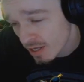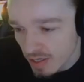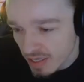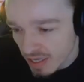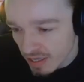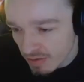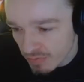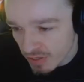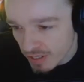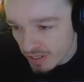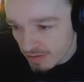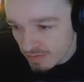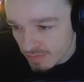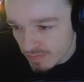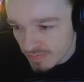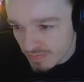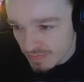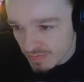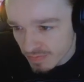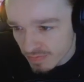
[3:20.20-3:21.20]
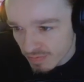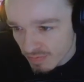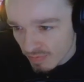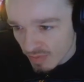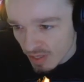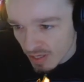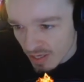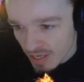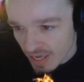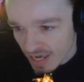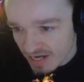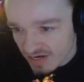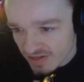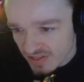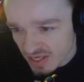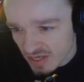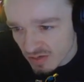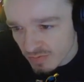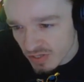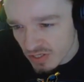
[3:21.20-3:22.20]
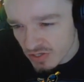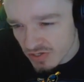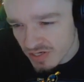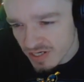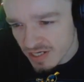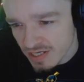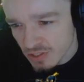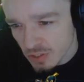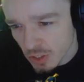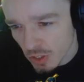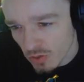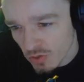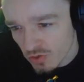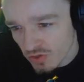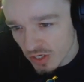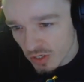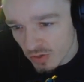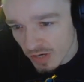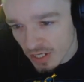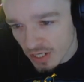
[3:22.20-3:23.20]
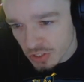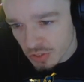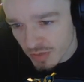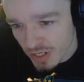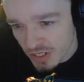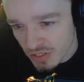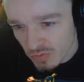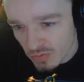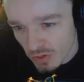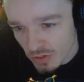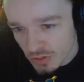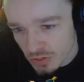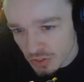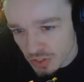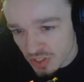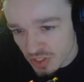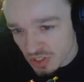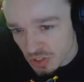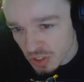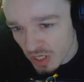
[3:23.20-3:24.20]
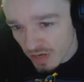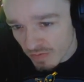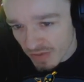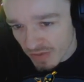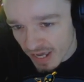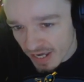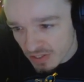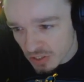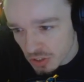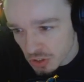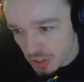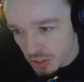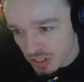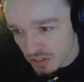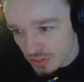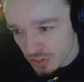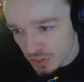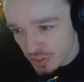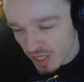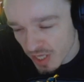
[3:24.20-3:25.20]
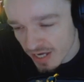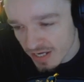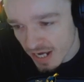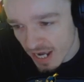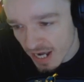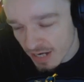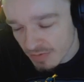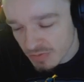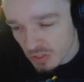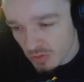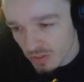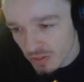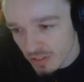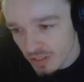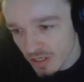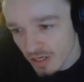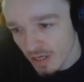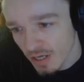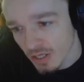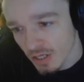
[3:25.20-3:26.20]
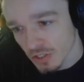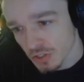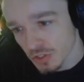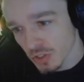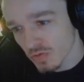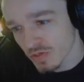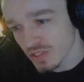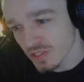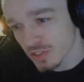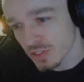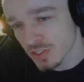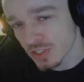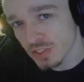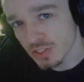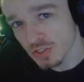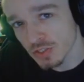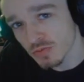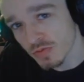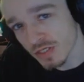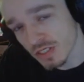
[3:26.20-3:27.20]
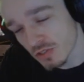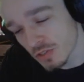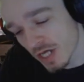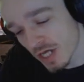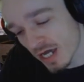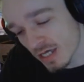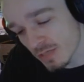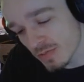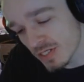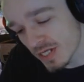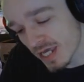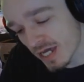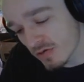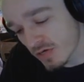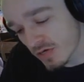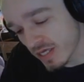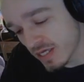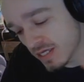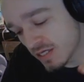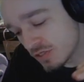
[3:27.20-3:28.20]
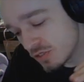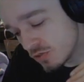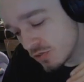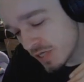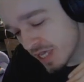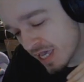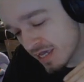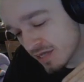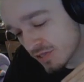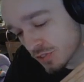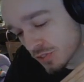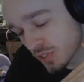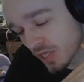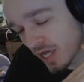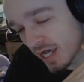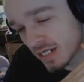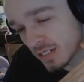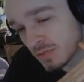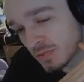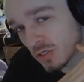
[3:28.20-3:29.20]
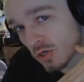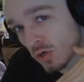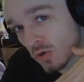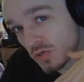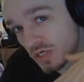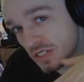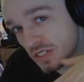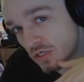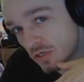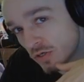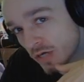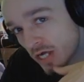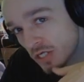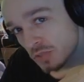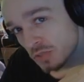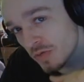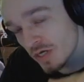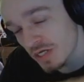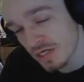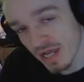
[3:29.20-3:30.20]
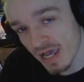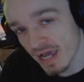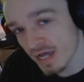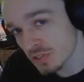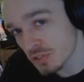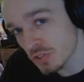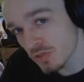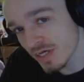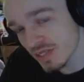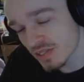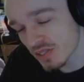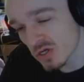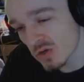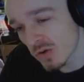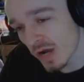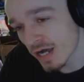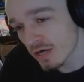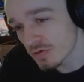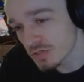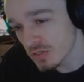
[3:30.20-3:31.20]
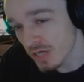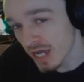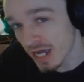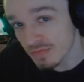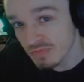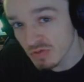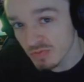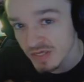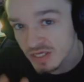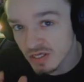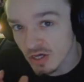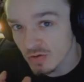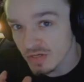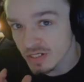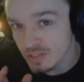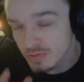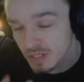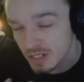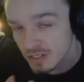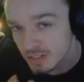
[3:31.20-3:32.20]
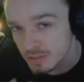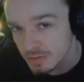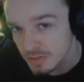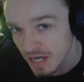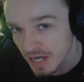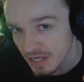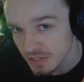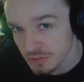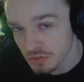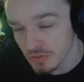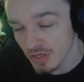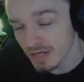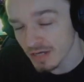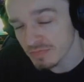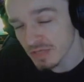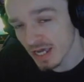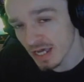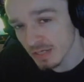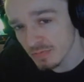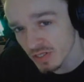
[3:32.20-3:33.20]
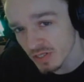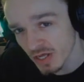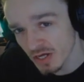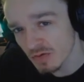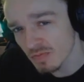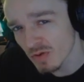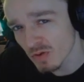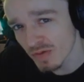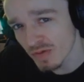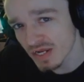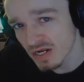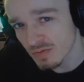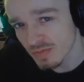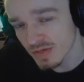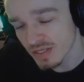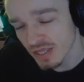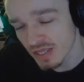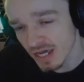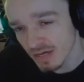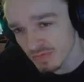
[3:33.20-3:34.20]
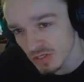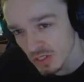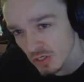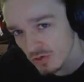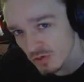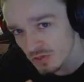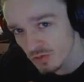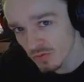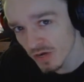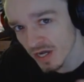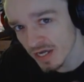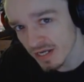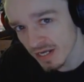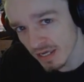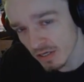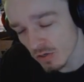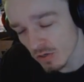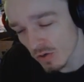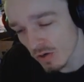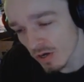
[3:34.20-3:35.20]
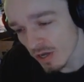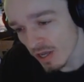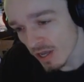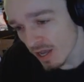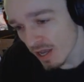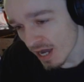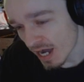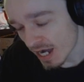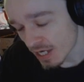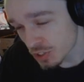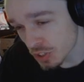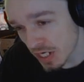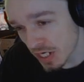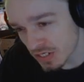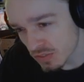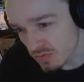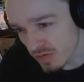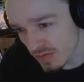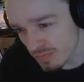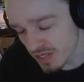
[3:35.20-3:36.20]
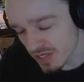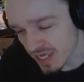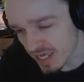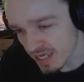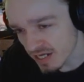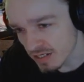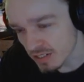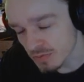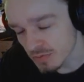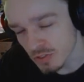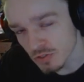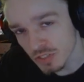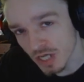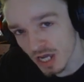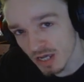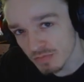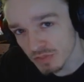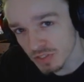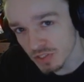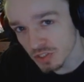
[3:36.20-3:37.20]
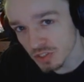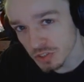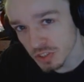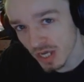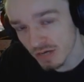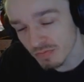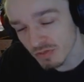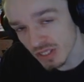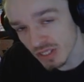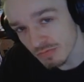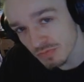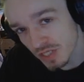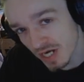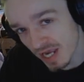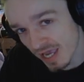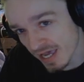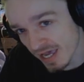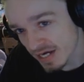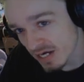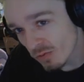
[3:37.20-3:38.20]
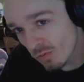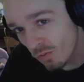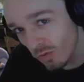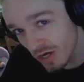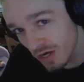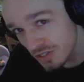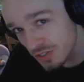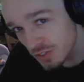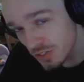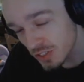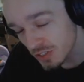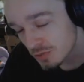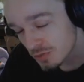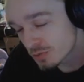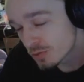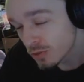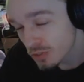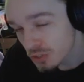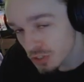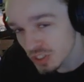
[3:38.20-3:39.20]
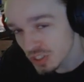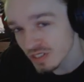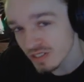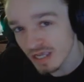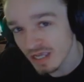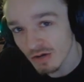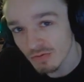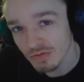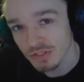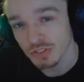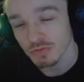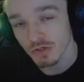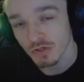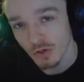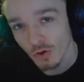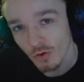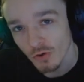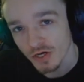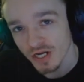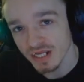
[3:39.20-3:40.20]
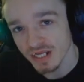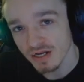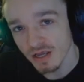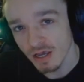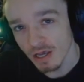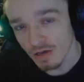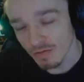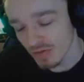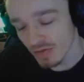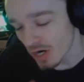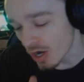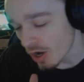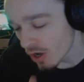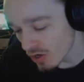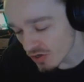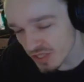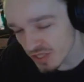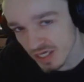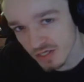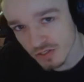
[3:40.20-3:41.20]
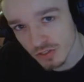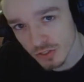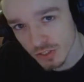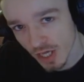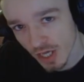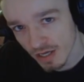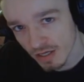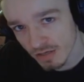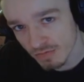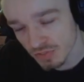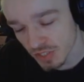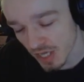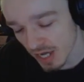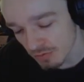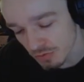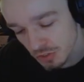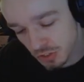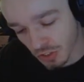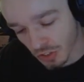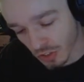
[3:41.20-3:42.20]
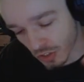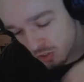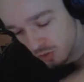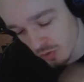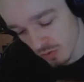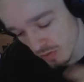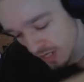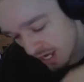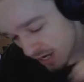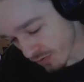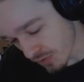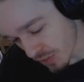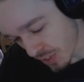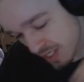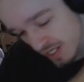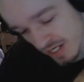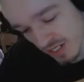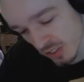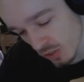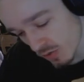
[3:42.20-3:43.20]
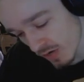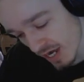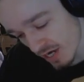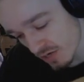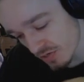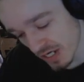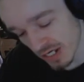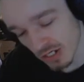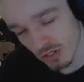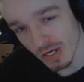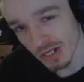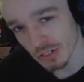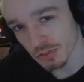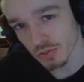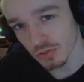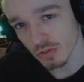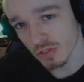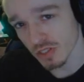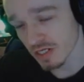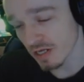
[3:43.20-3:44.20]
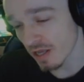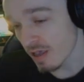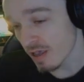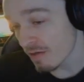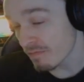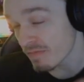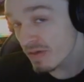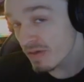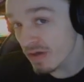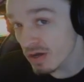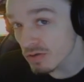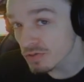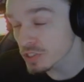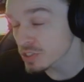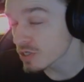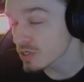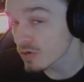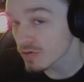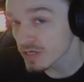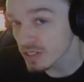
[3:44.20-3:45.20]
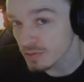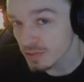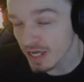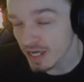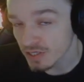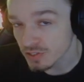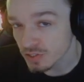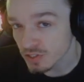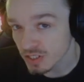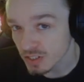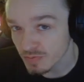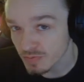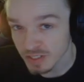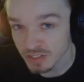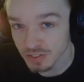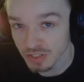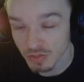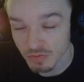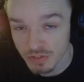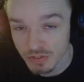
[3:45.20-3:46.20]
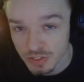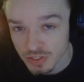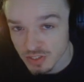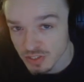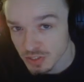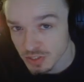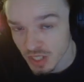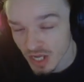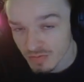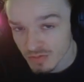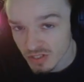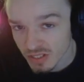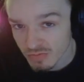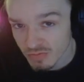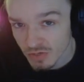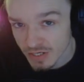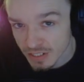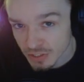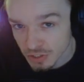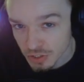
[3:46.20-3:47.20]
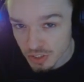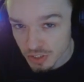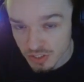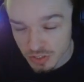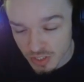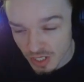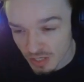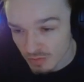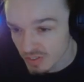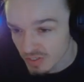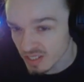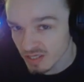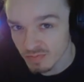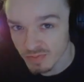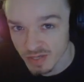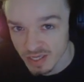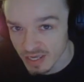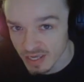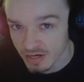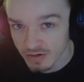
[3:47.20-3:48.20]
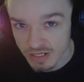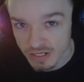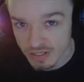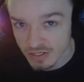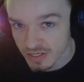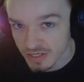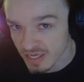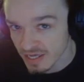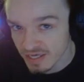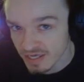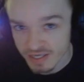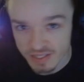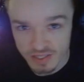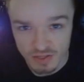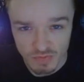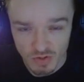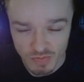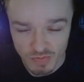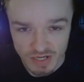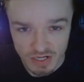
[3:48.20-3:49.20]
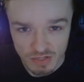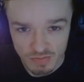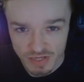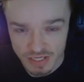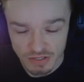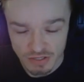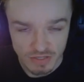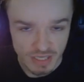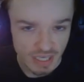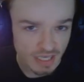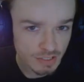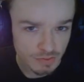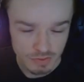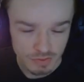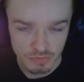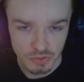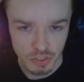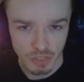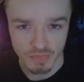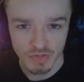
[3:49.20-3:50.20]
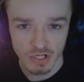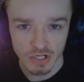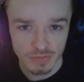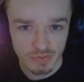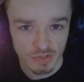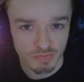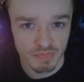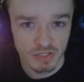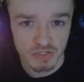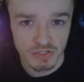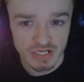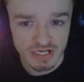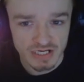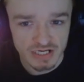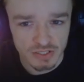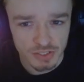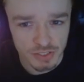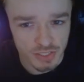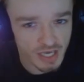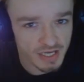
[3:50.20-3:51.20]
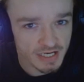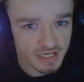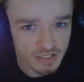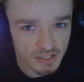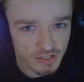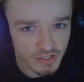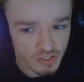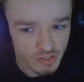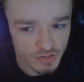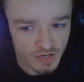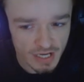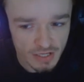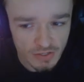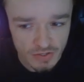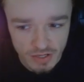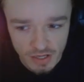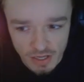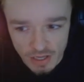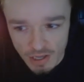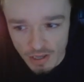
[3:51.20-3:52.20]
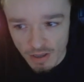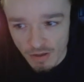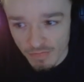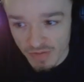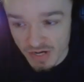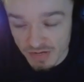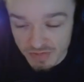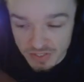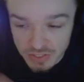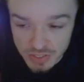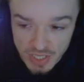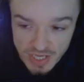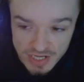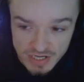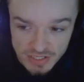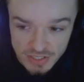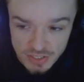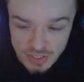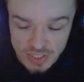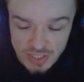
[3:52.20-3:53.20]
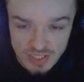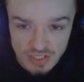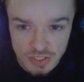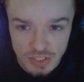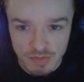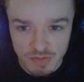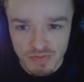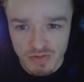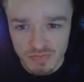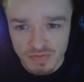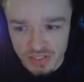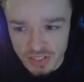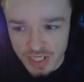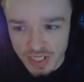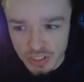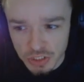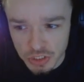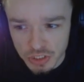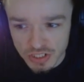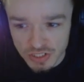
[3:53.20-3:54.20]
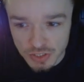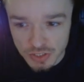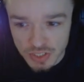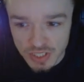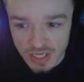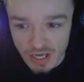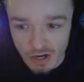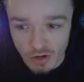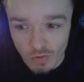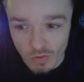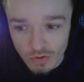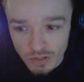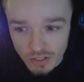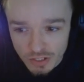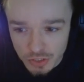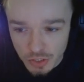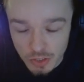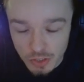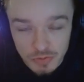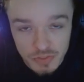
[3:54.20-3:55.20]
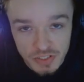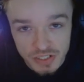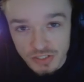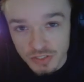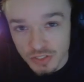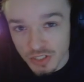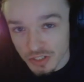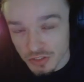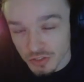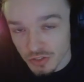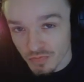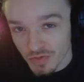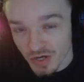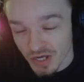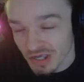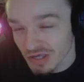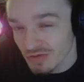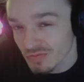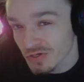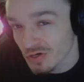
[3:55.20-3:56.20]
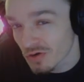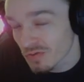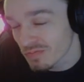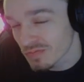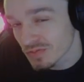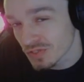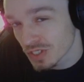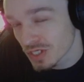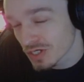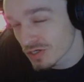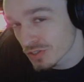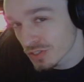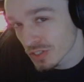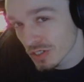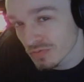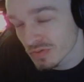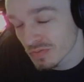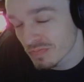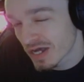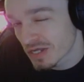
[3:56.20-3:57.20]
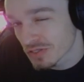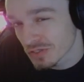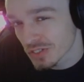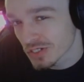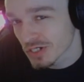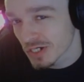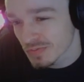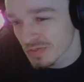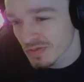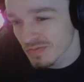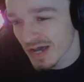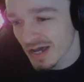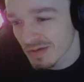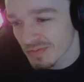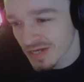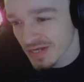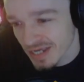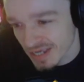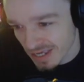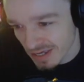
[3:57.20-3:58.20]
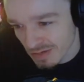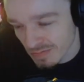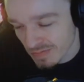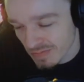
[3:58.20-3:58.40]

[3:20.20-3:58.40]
Gameplay. Added the ability to hold the crouch button while using the jetpack to trigger a slide afterward. So what this is when you're diving down in, you can slide if you're holding your crouch button as you hit the ground. You have to be going very fast. You have to have a lot of momentum, and you have to go at the right angle. I tried to replicate it a few times in the Cyberlimbs, and I had it once. Unfortunately, I wasn't recording, but all the other times I was hitting the ground and crouch rolling. Maybe I wasn't going fast enough because I was in the Cyberlimb range. It's not really a big area. You can't get the momentum like you can from jumping off a building and sliding on the ground. But I'm excited to see this implementation and see how it works. Hopefully it's not too buggy and we don't see ourselves bouncing off the map in endgame.